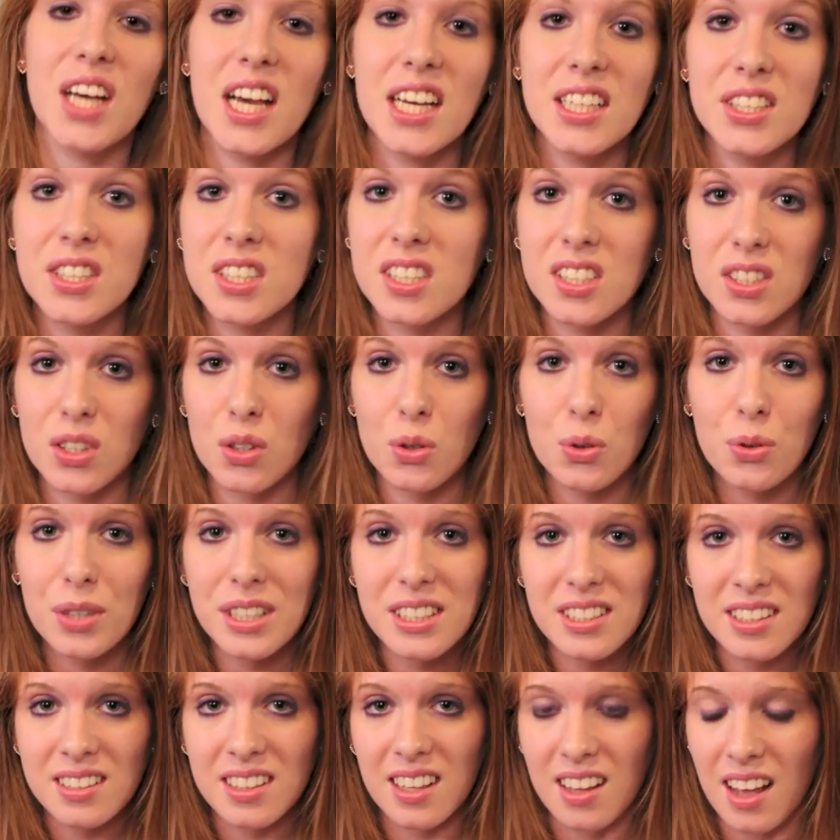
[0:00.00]
it just
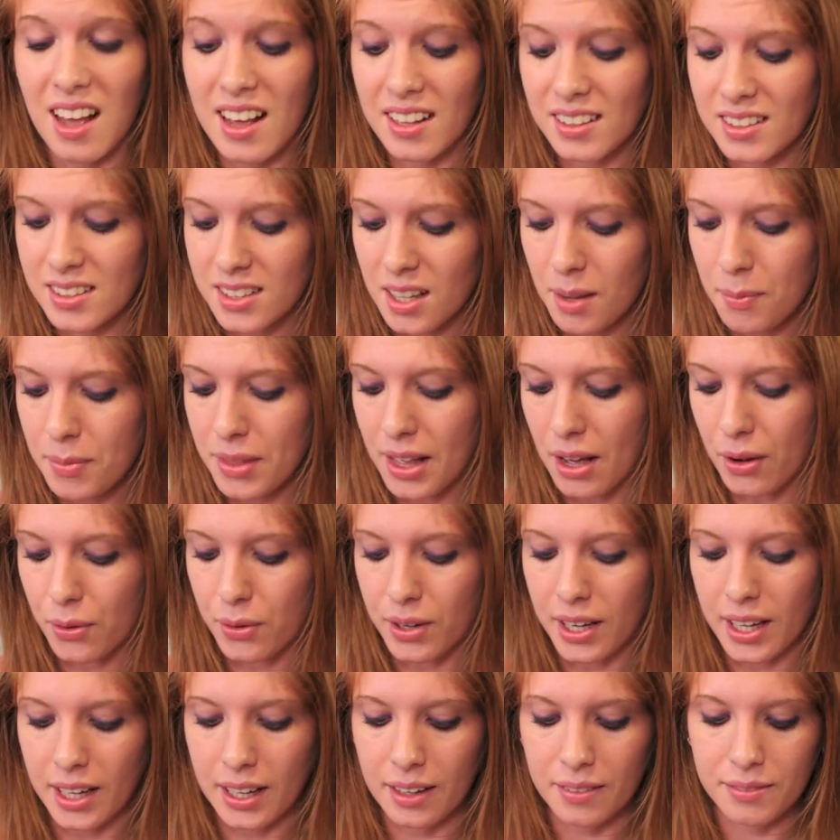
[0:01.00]
always ends up
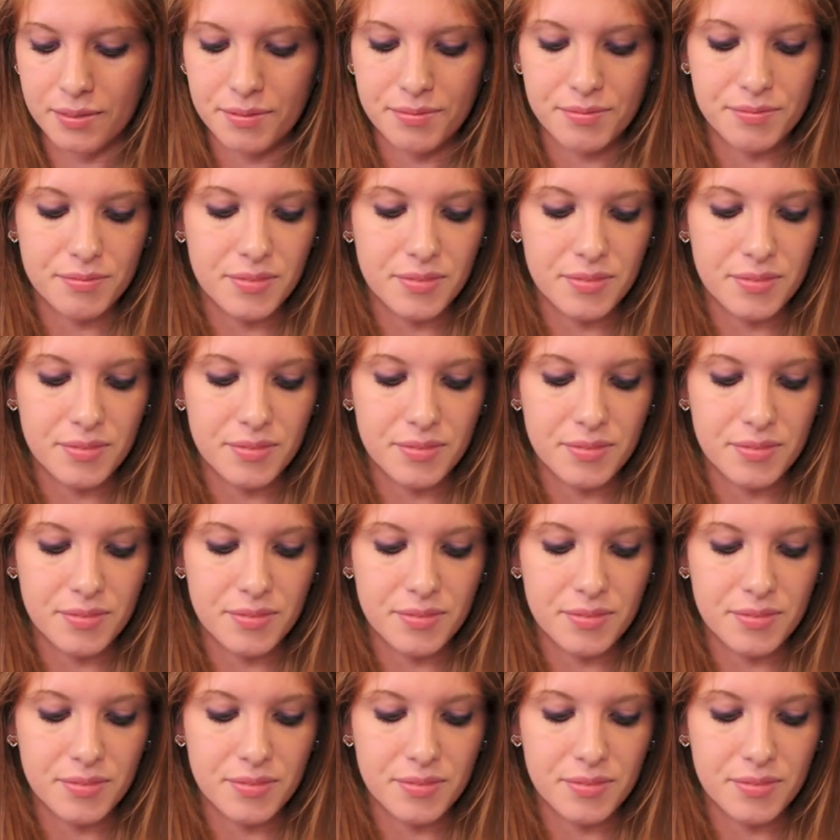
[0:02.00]
that way.